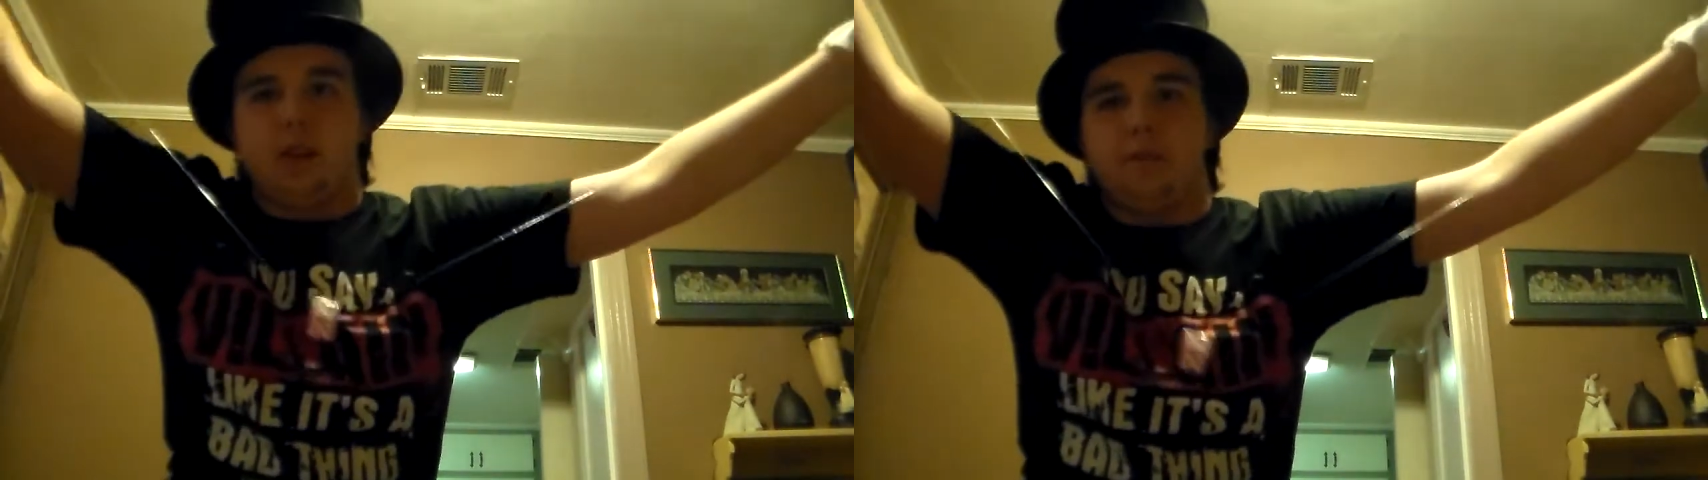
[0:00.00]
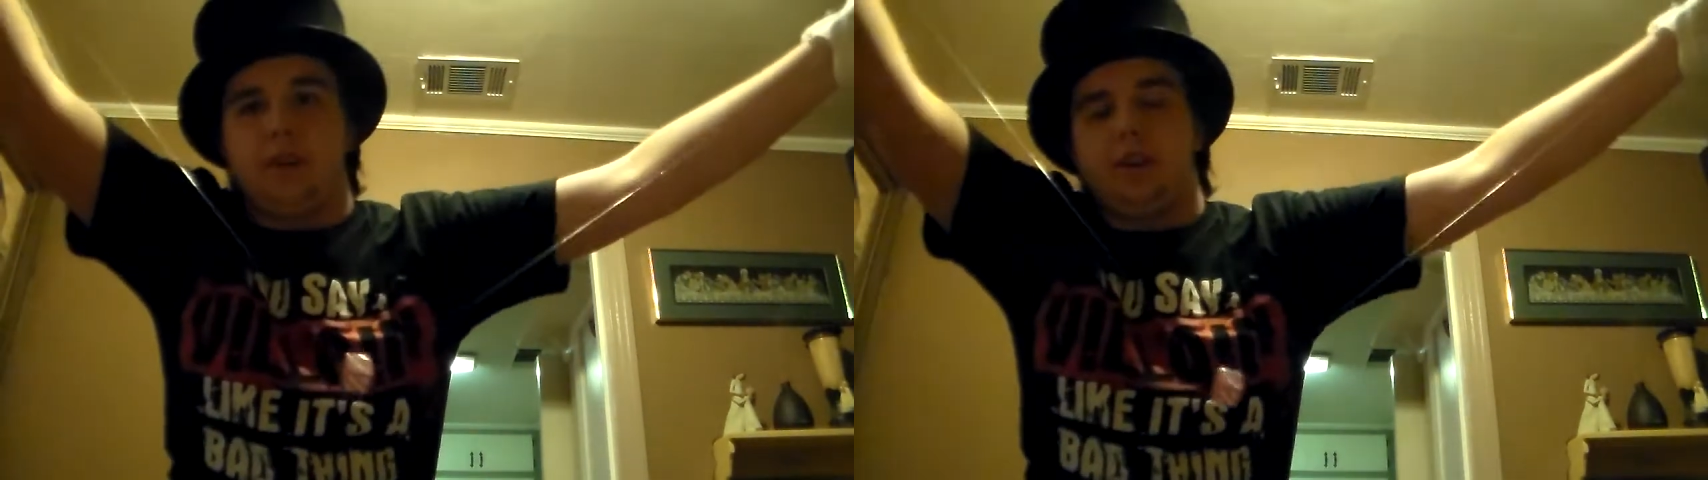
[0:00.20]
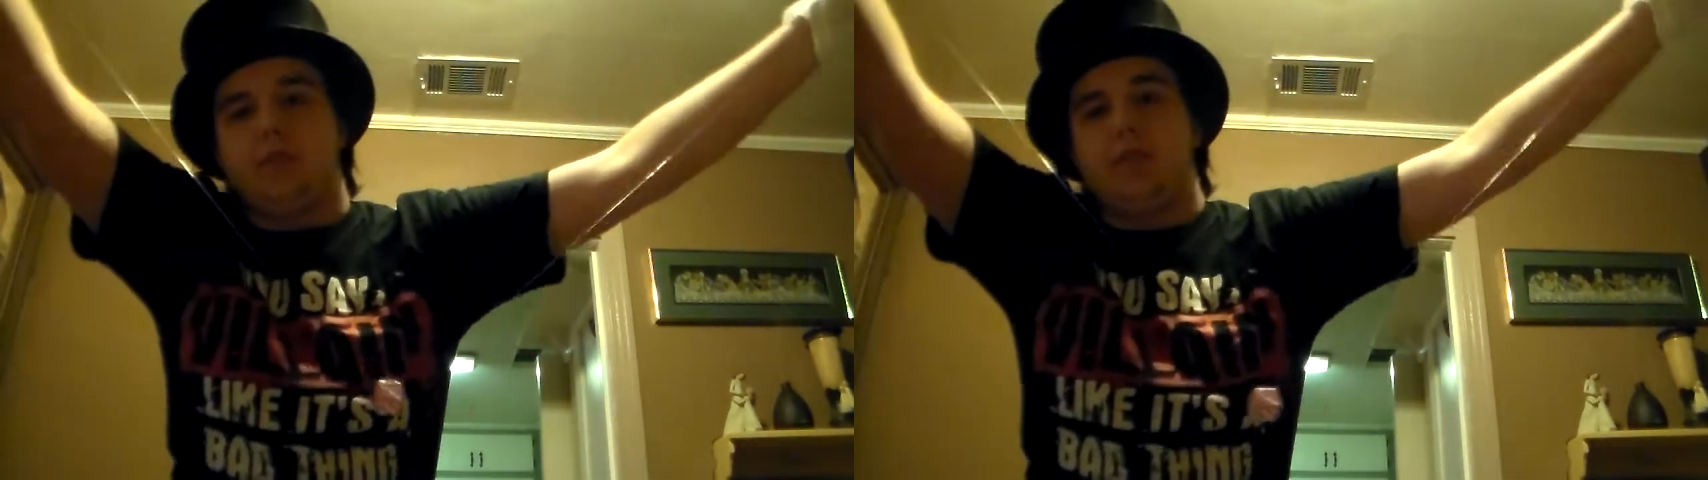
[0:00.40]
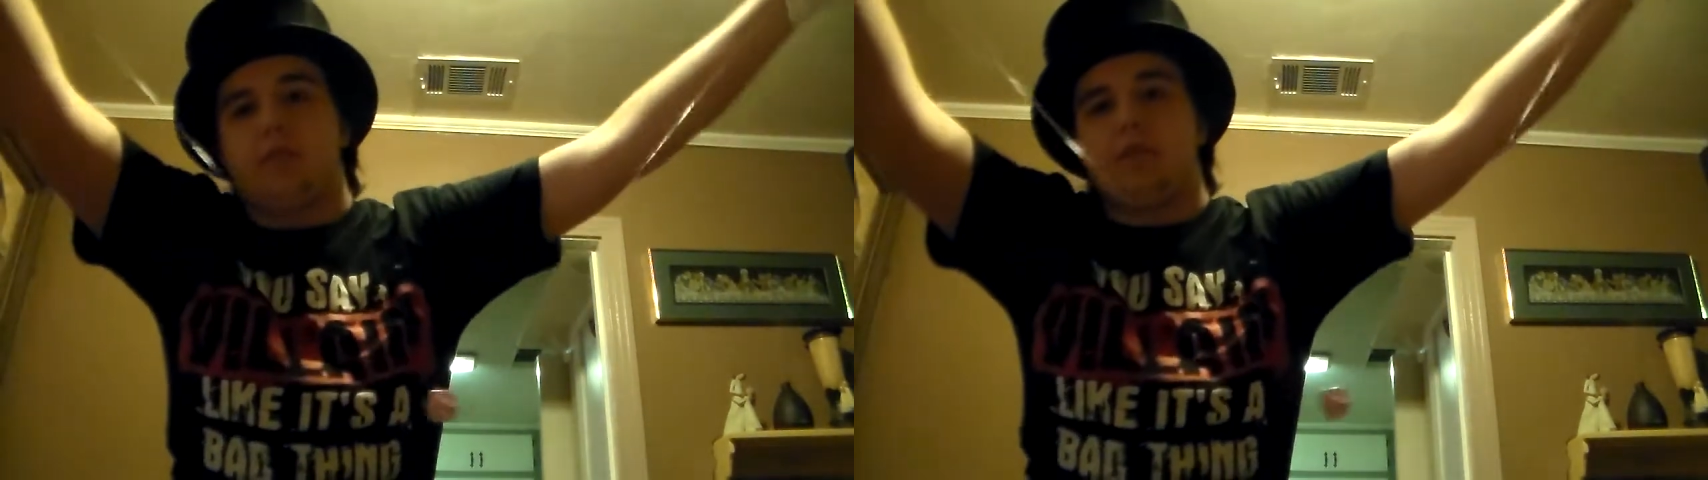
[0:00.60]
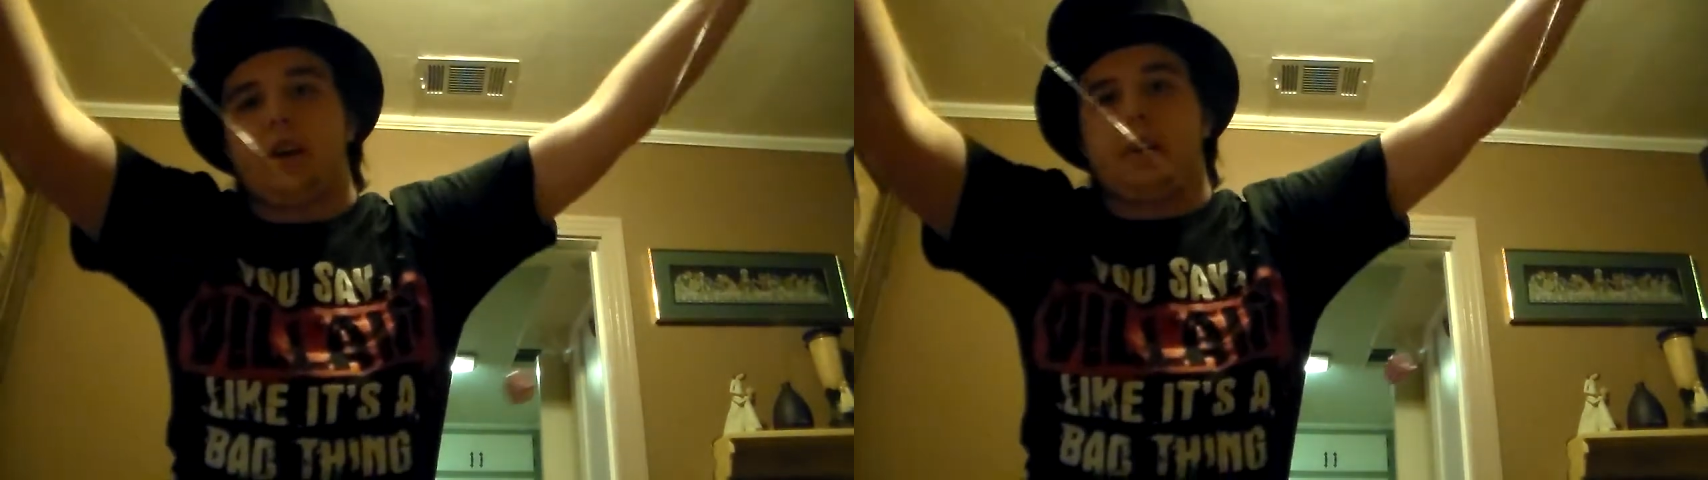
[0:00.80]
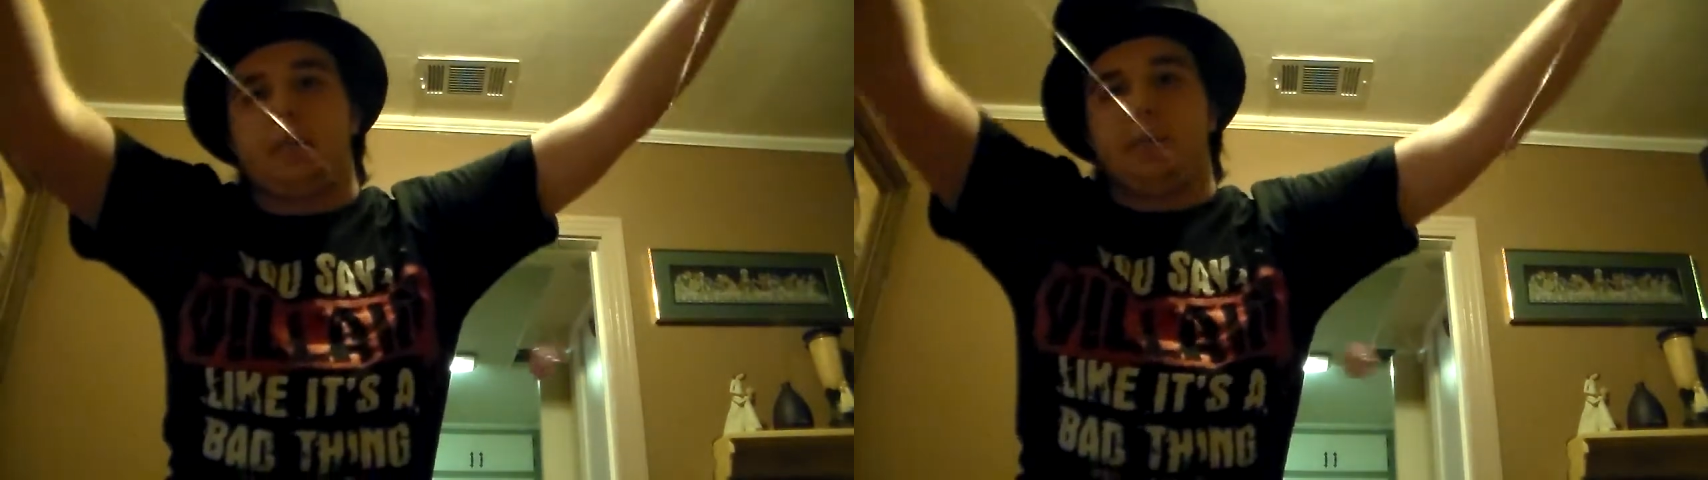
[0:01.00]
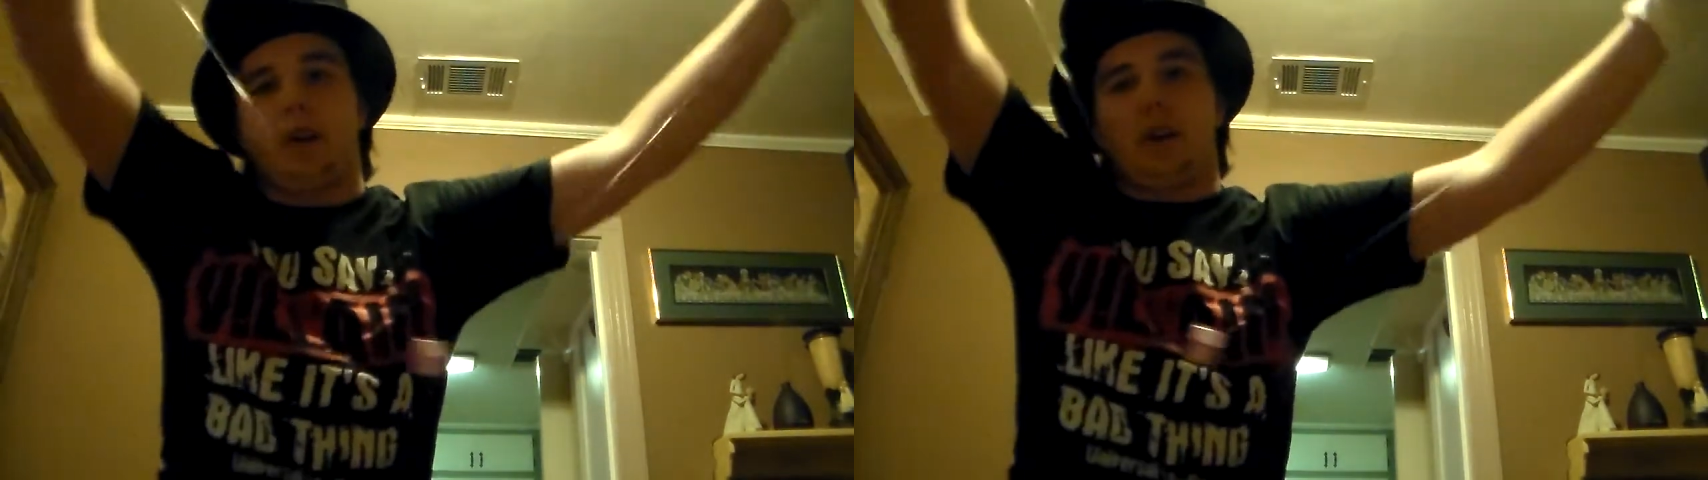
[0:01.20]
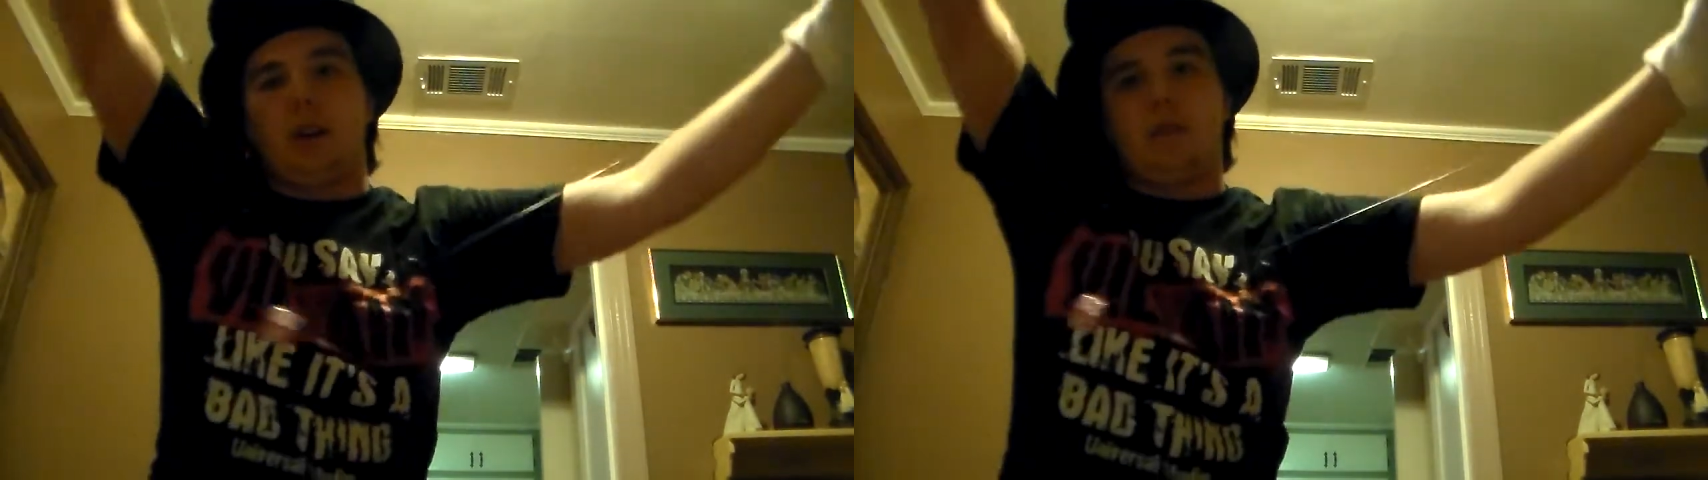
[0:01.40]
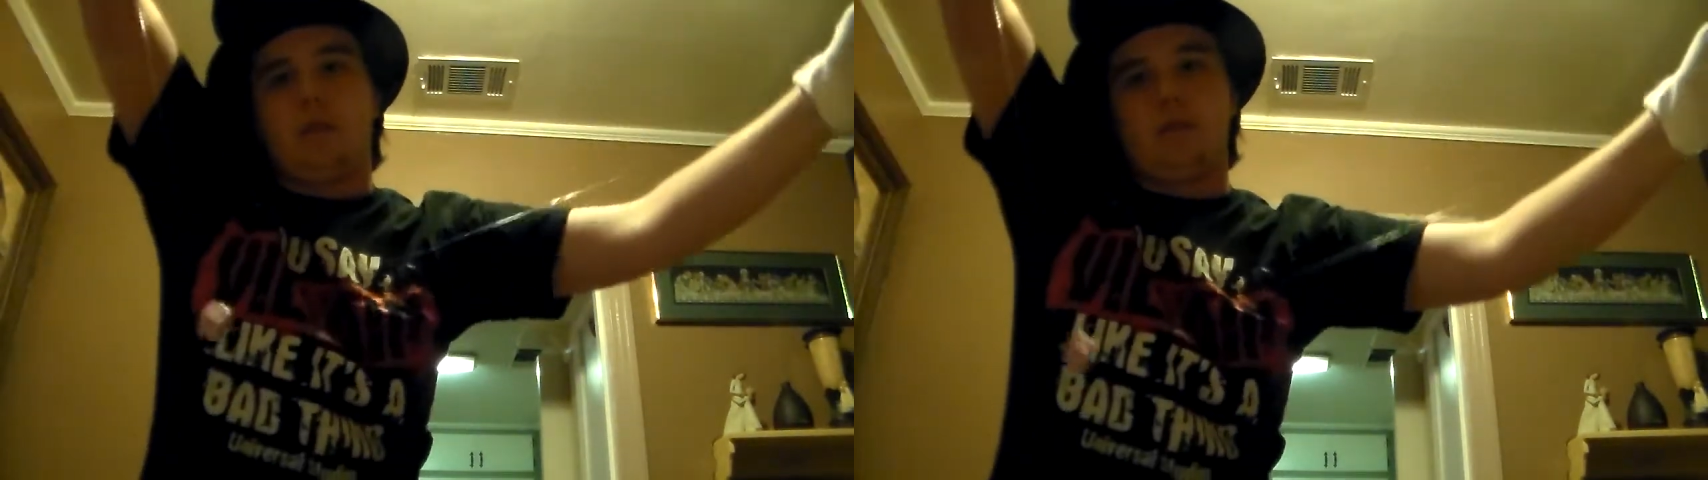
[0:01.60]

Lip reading: Hopefully you can see the shine on it better.